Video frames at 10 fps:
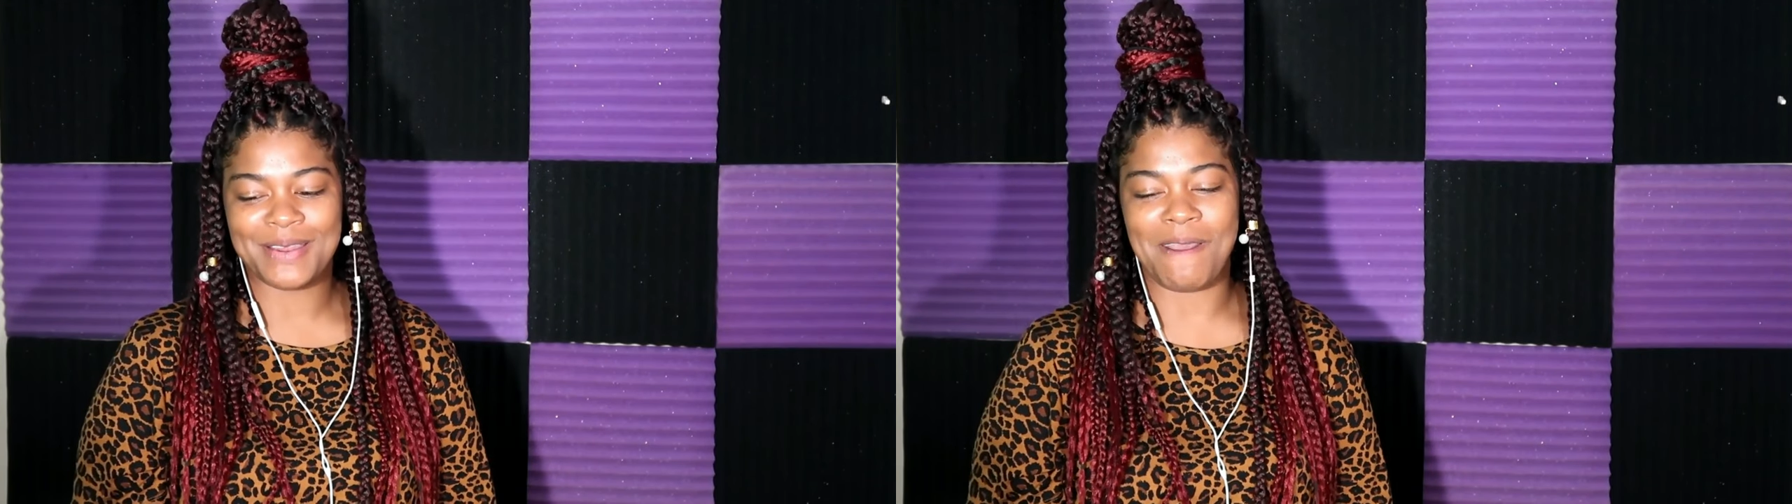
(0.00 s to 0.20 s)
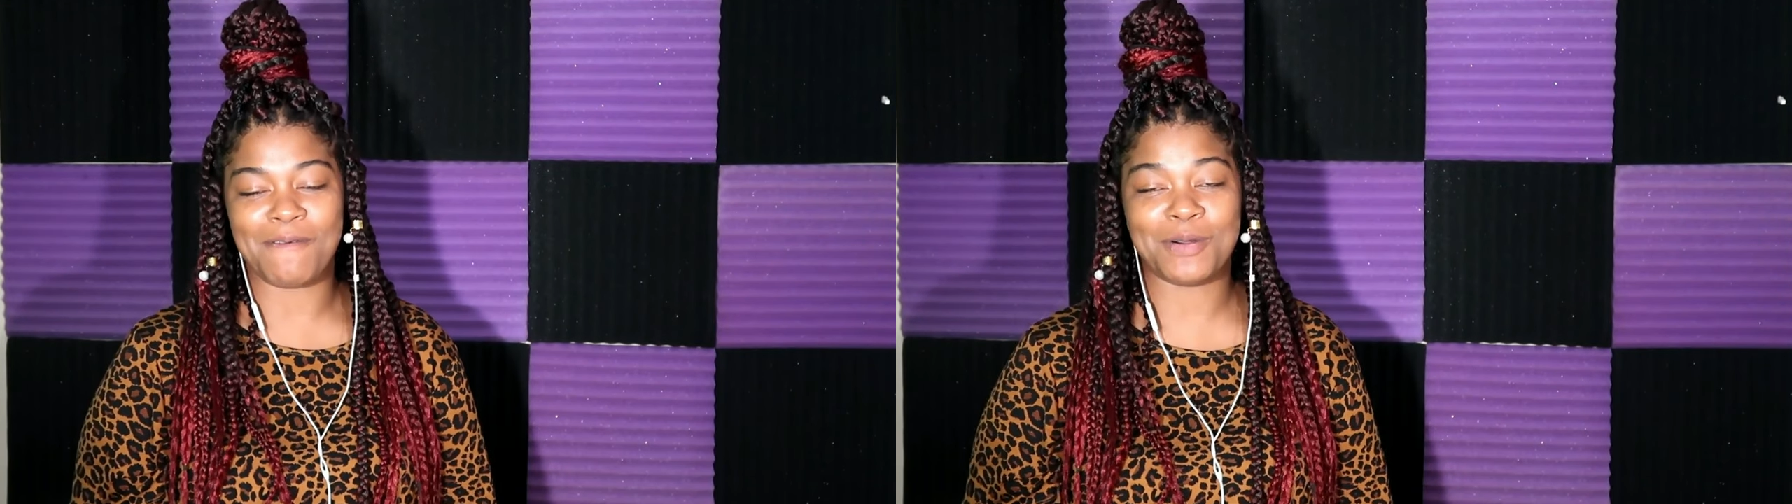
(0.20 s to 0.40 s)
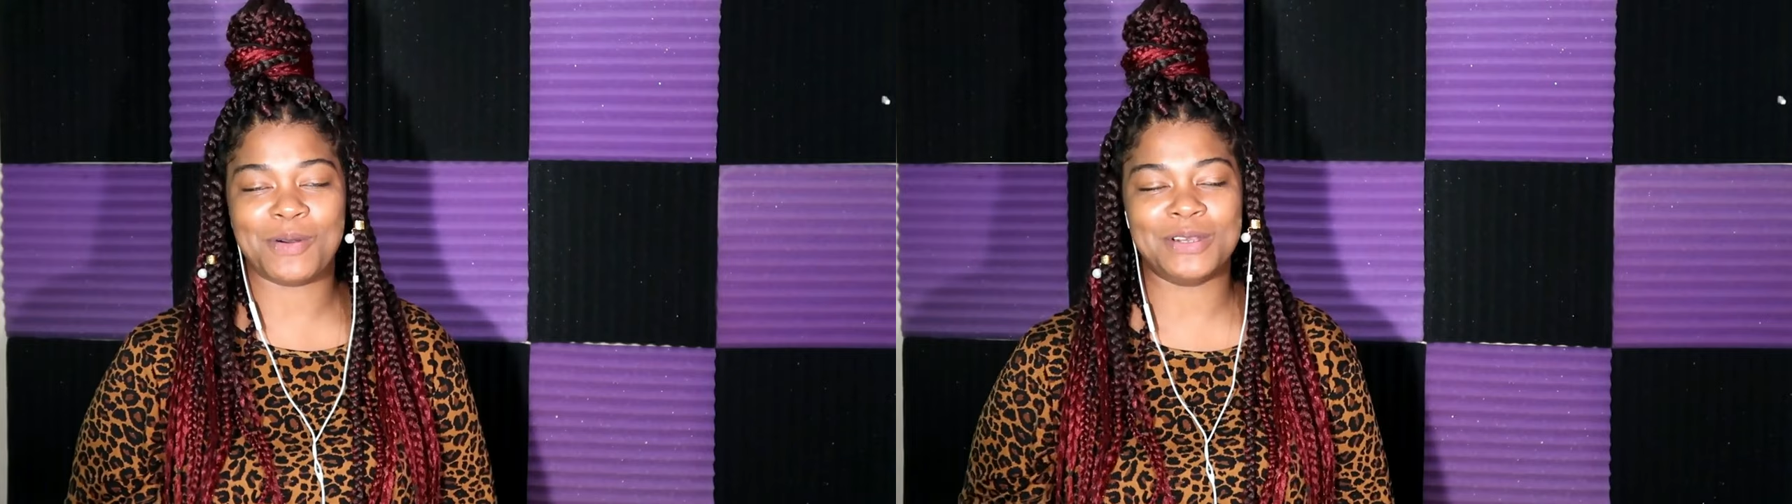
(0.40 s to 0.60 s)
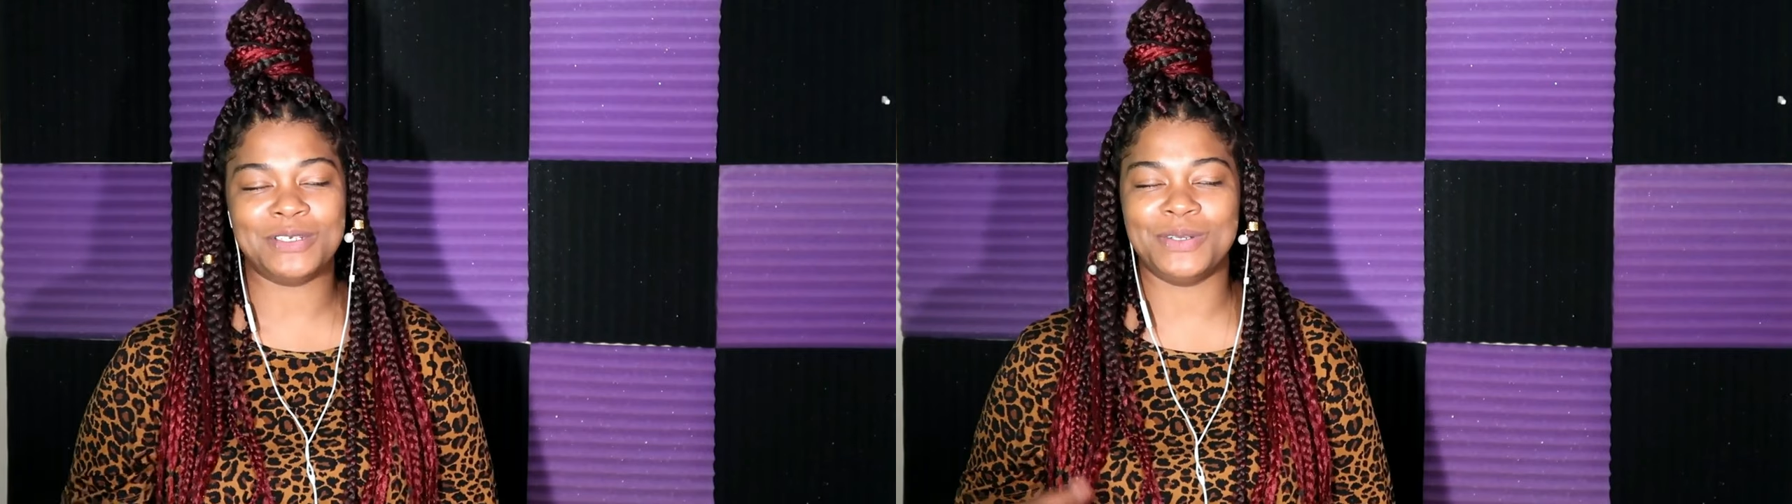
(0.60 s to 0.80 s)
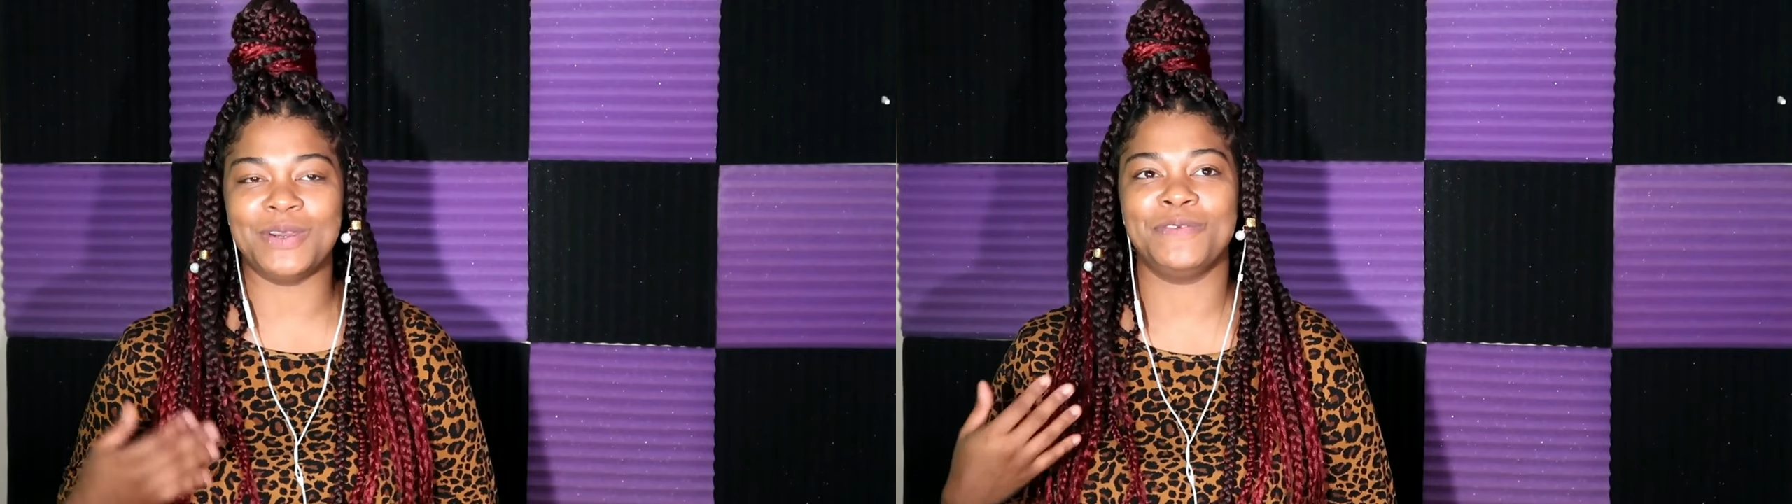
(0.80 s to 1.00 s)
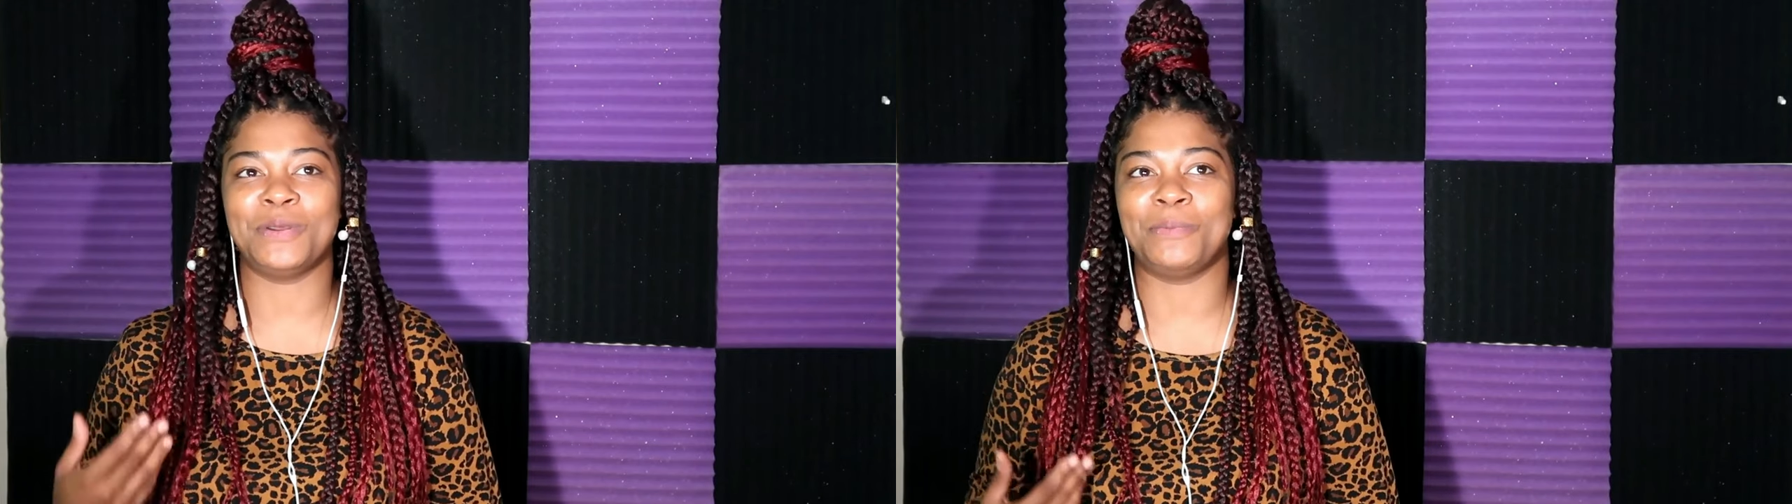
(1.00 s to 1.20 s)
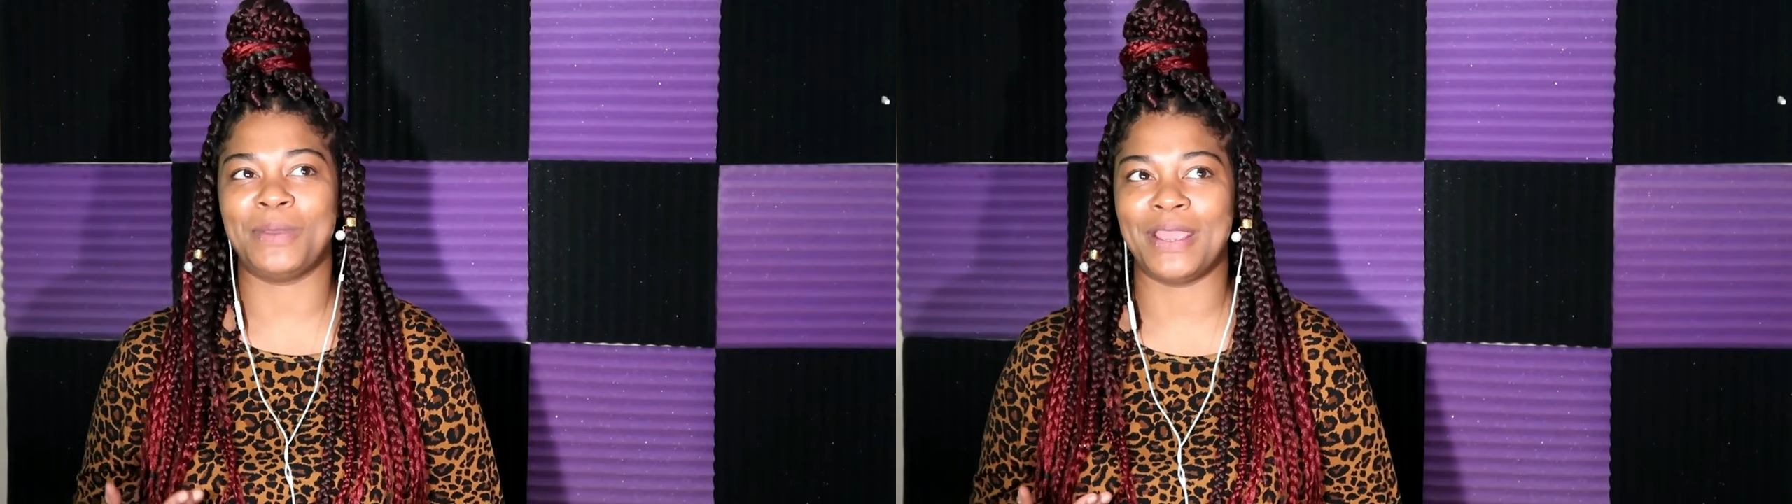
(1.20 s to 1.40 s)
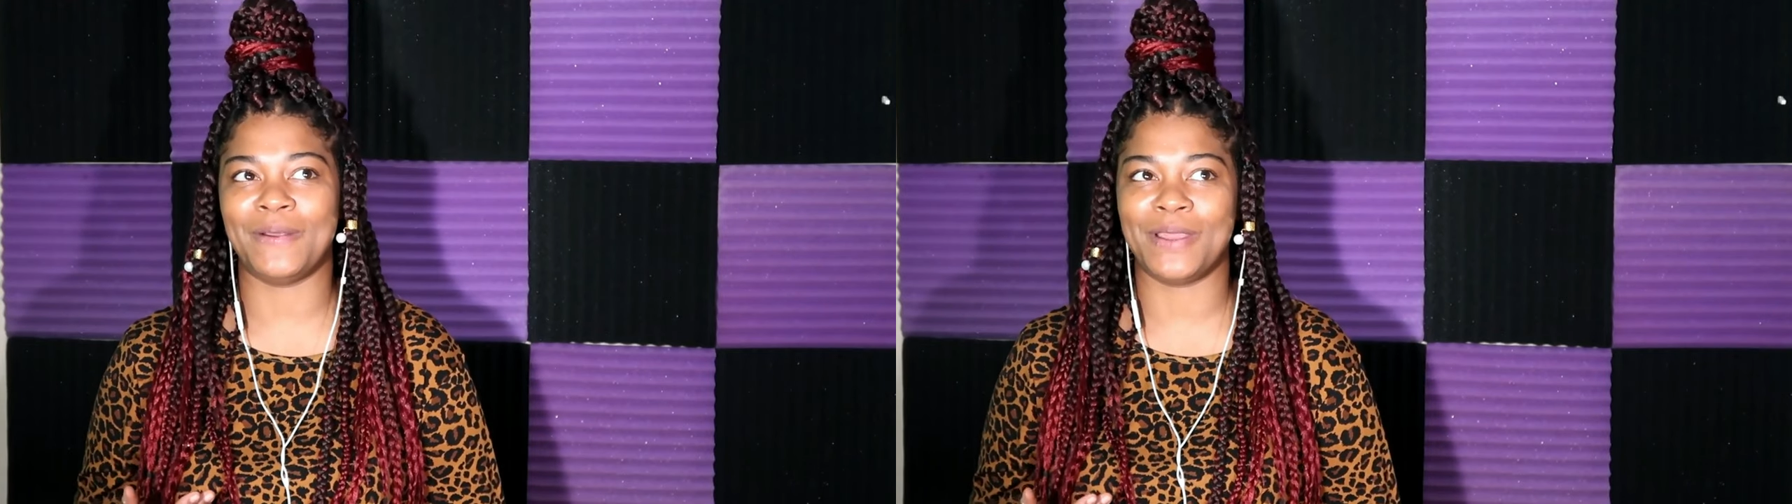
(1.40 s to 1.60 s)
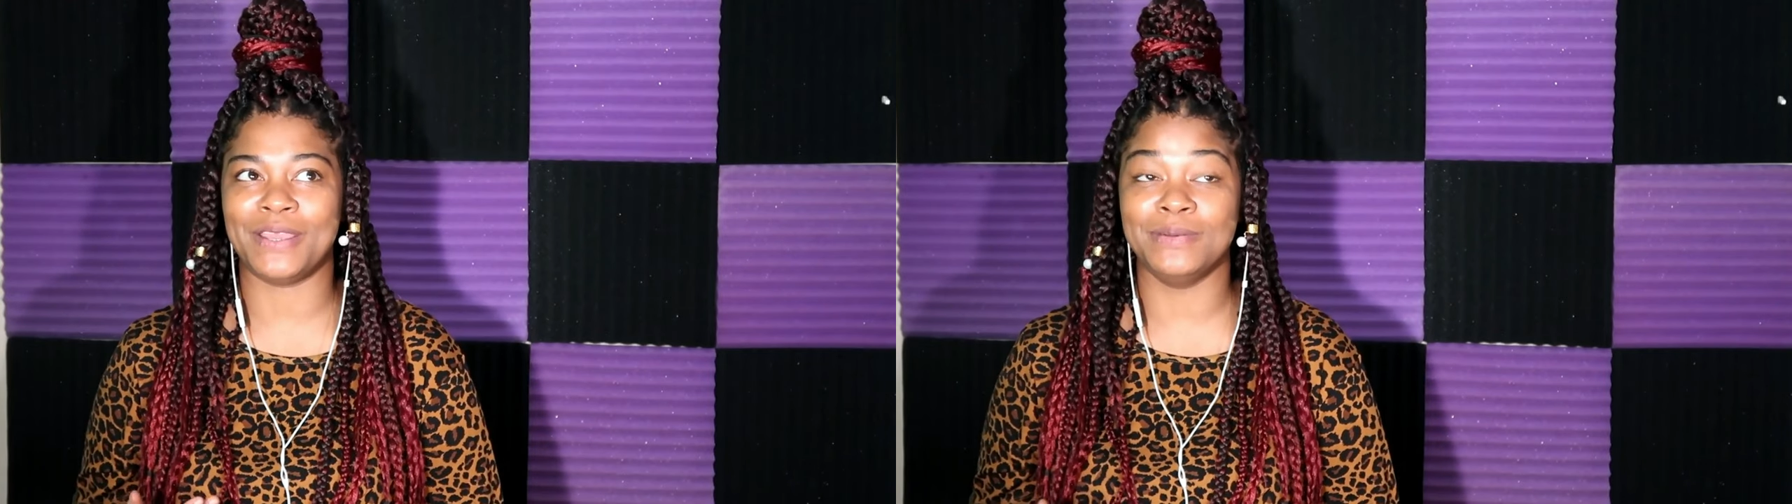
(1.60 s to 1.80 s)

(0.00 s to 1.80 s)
Now, of course, you know, if you're a parent